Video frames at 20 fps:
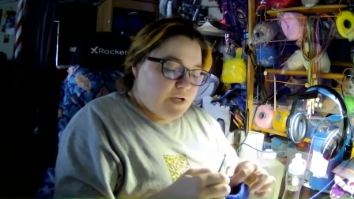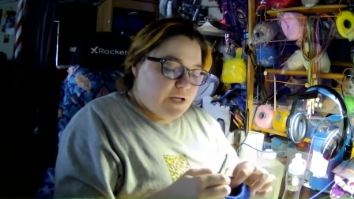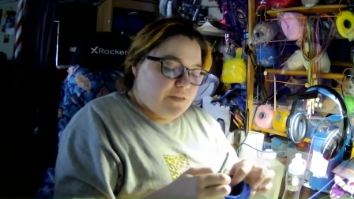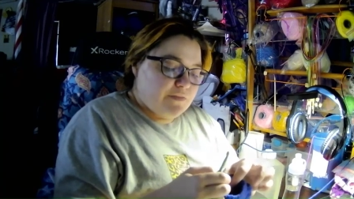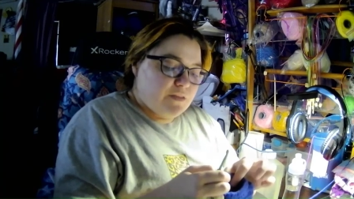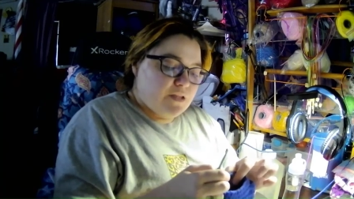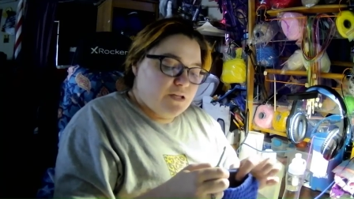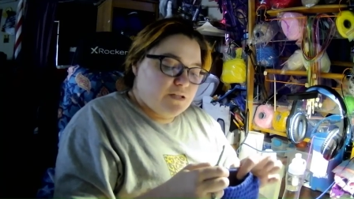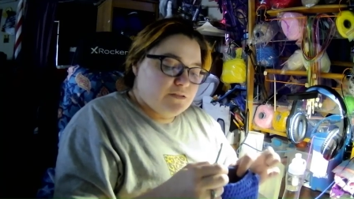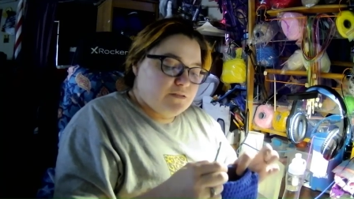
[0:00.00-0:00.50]

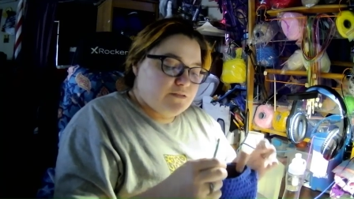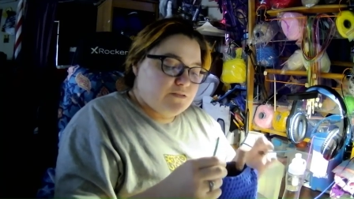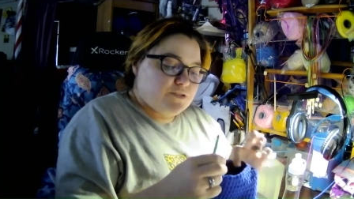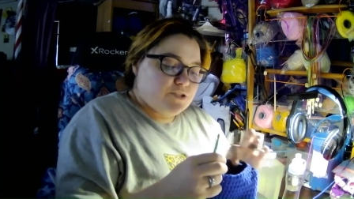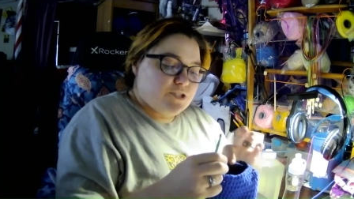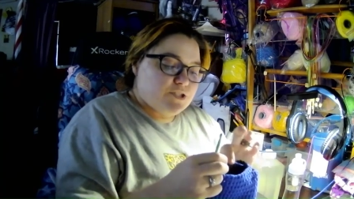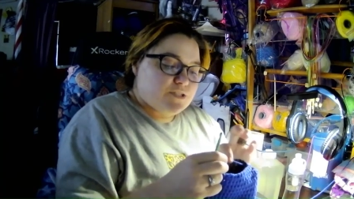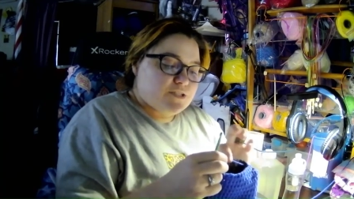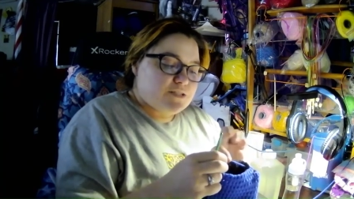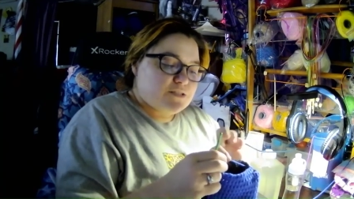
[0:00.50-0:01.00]
And then
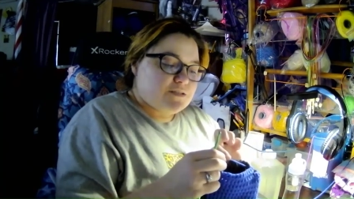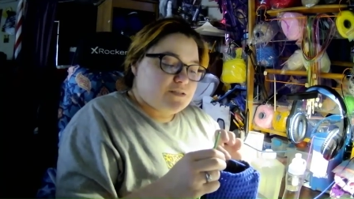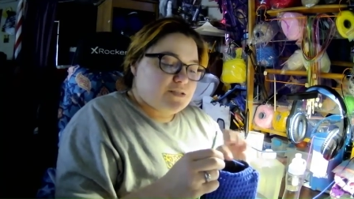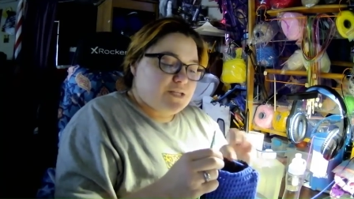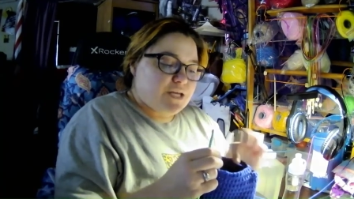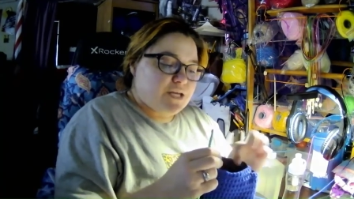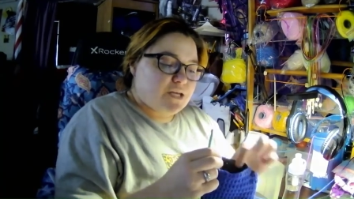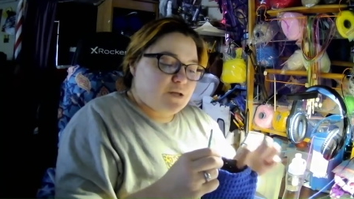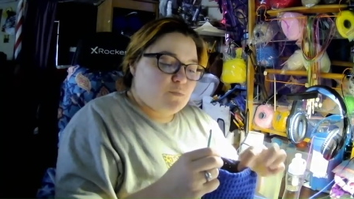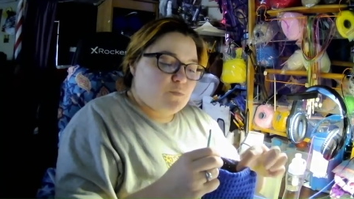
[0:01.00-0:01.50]
just
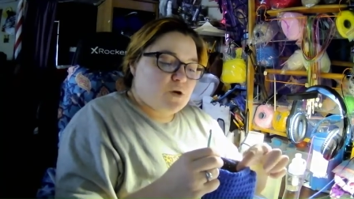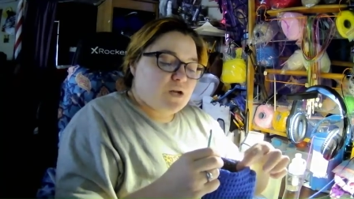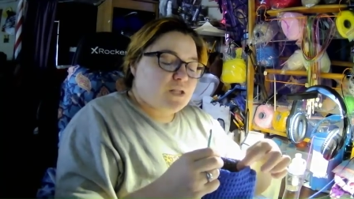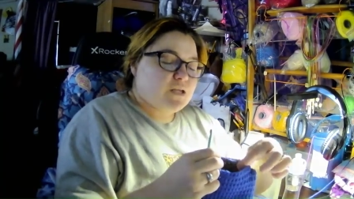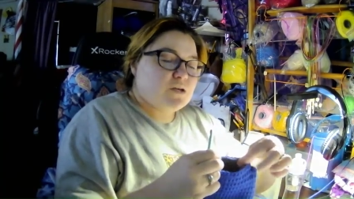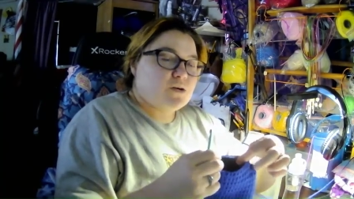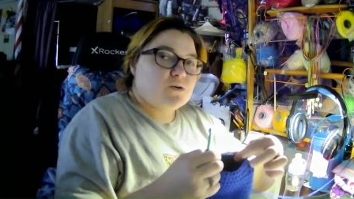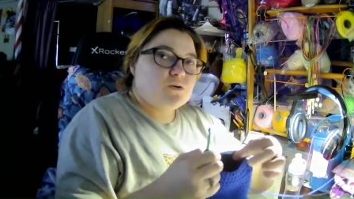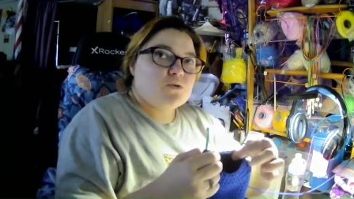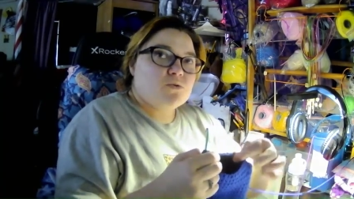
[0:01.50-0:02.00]
take them when
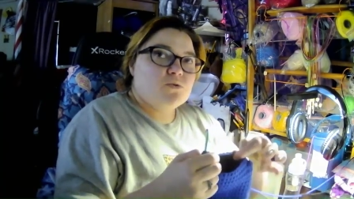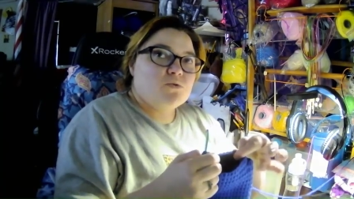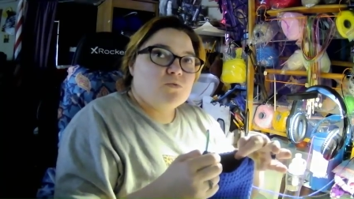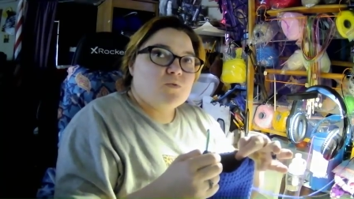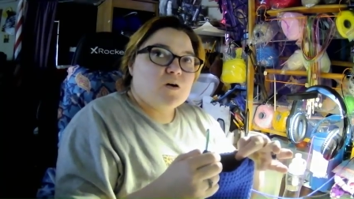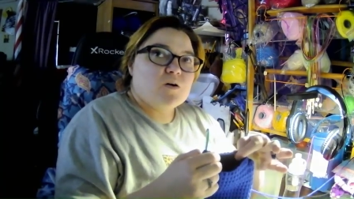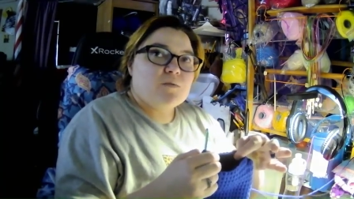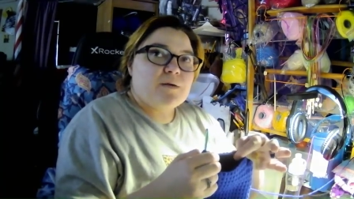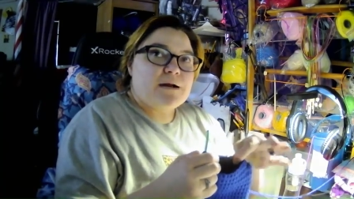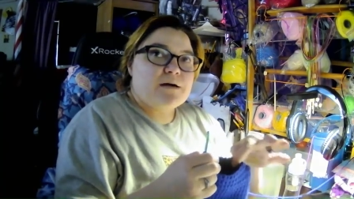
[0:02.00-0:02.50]
I
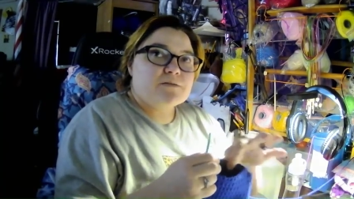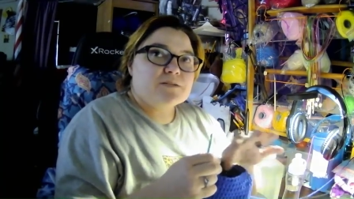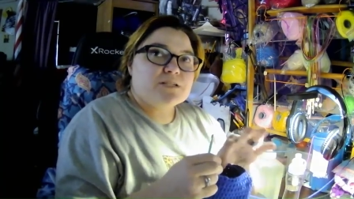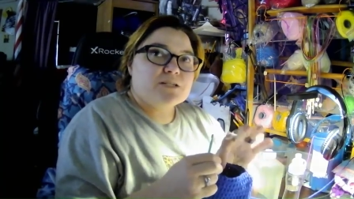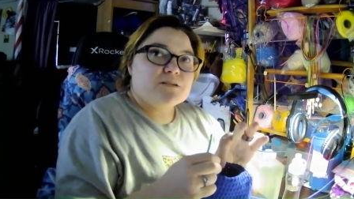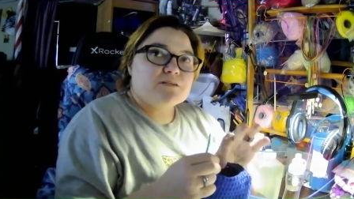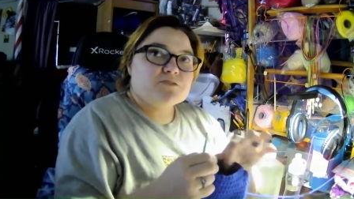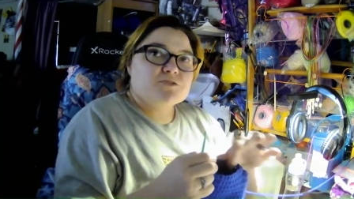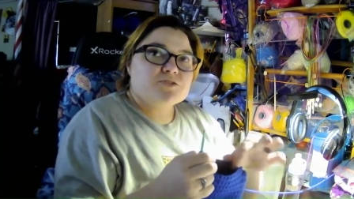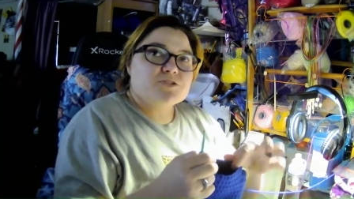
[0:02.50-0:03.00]
go around
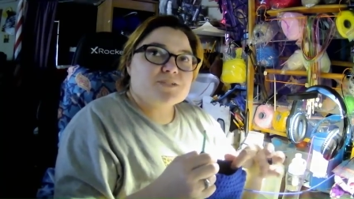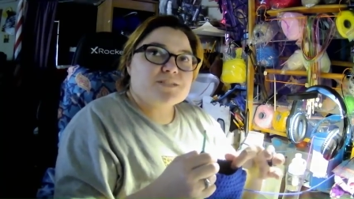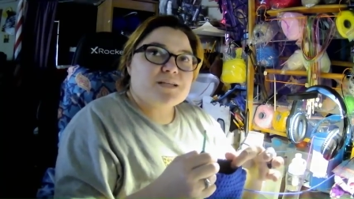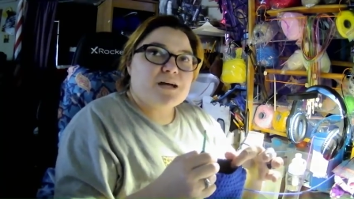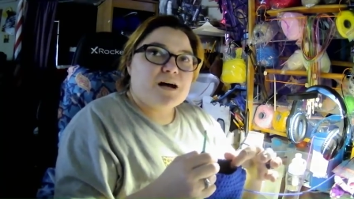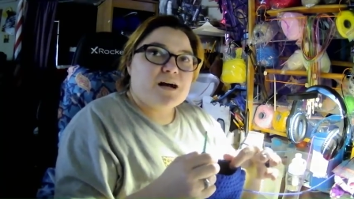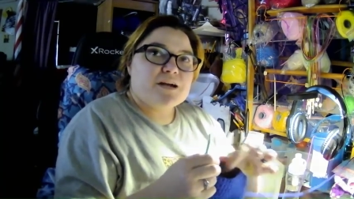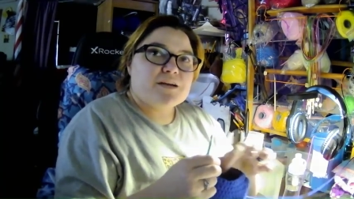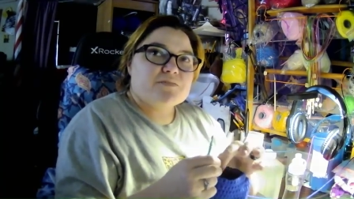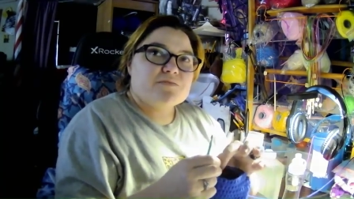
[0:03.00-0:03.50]
here,
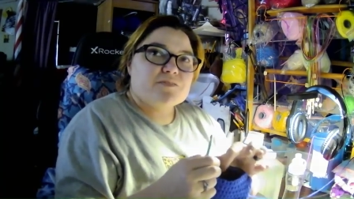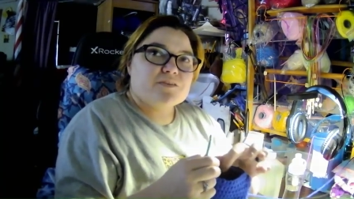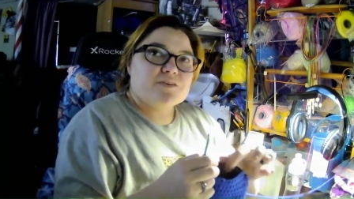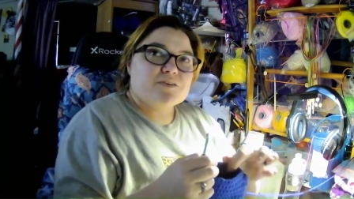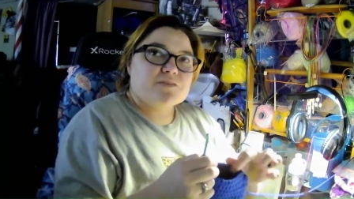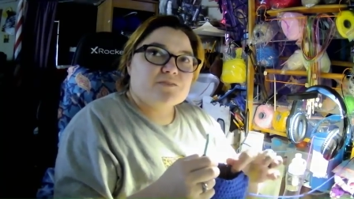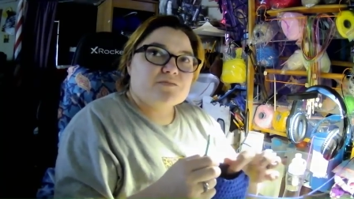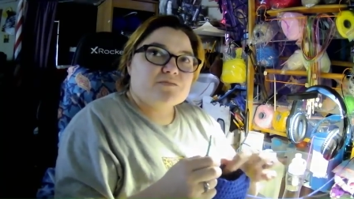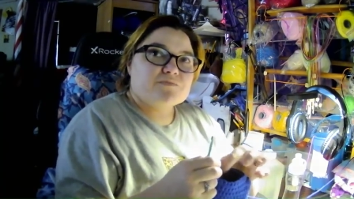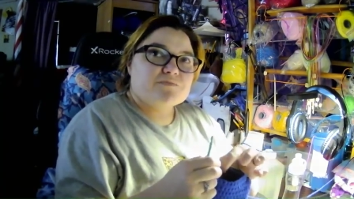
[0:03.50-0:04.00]
just hide
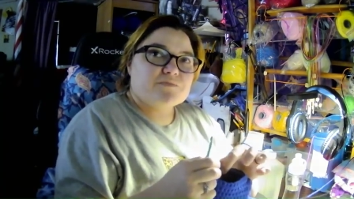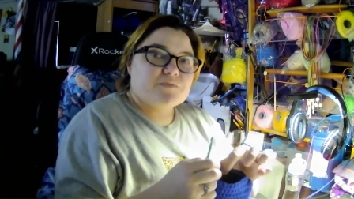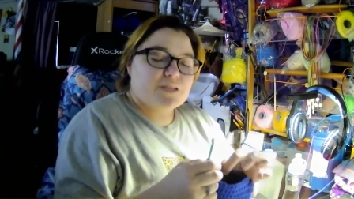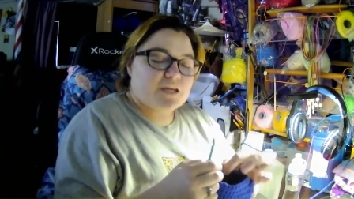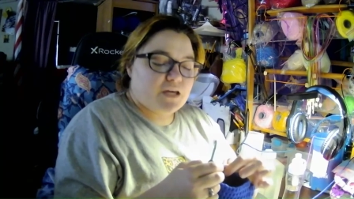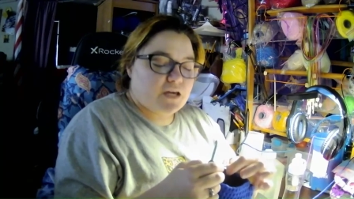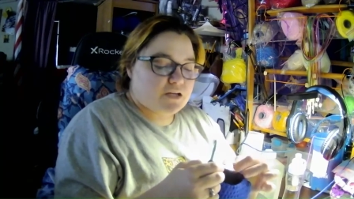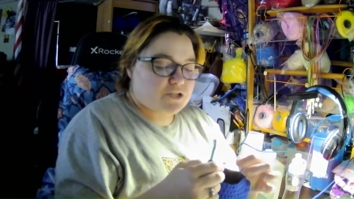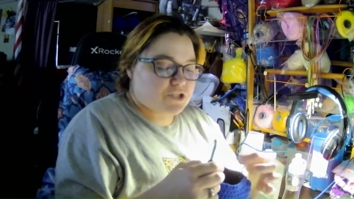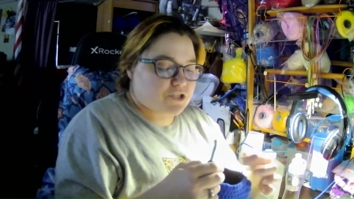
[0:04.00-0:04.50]
the
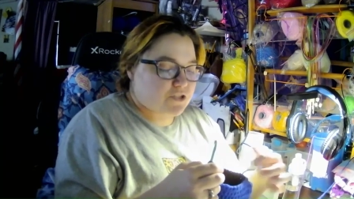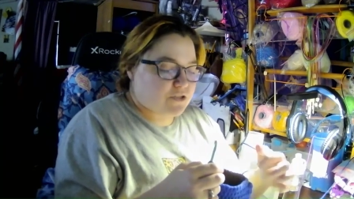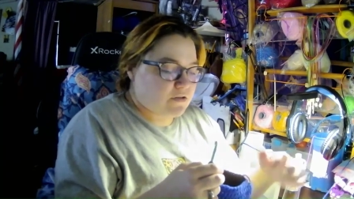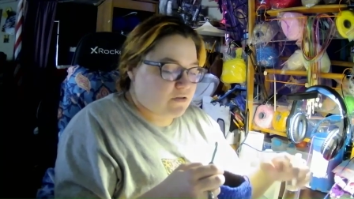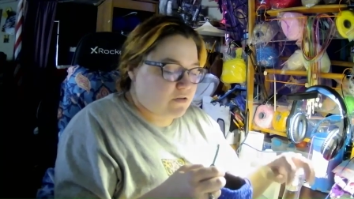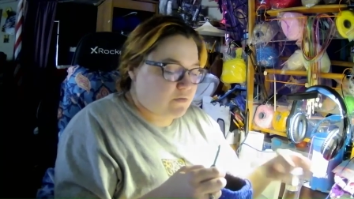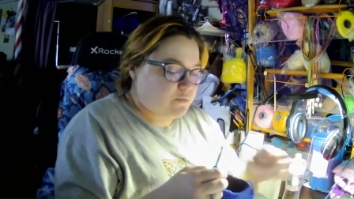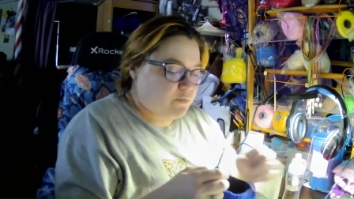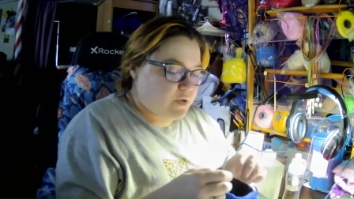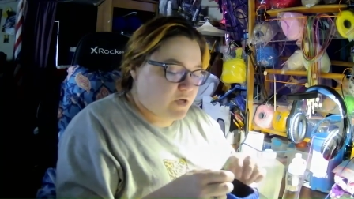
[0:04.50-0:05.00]

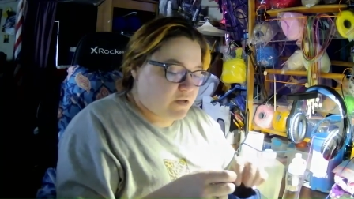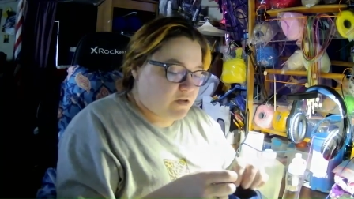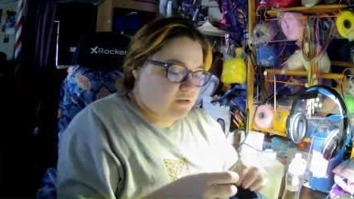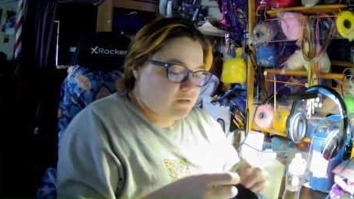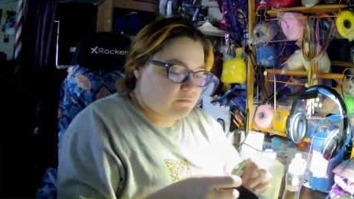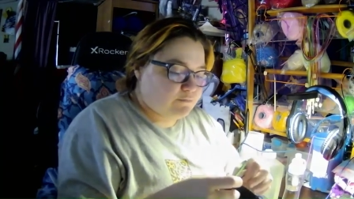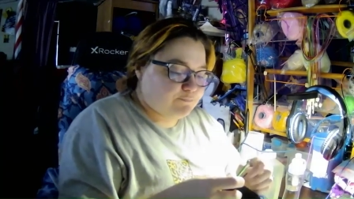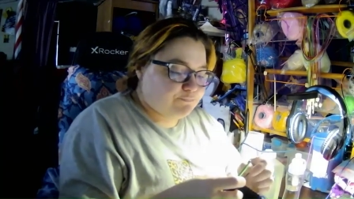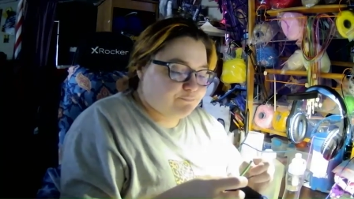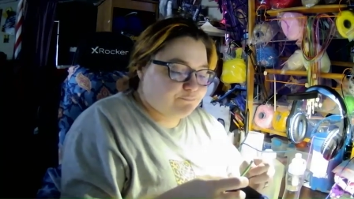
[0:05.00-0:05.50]
extra,
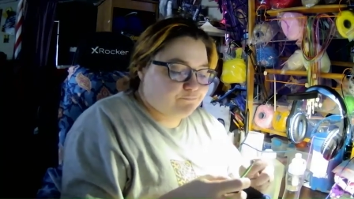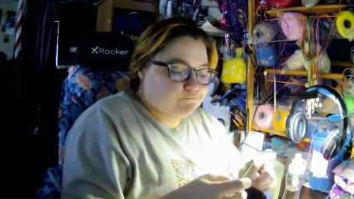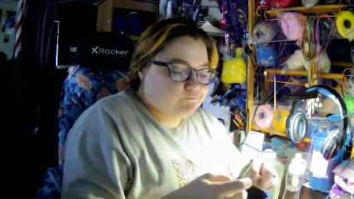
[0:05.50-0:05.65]
but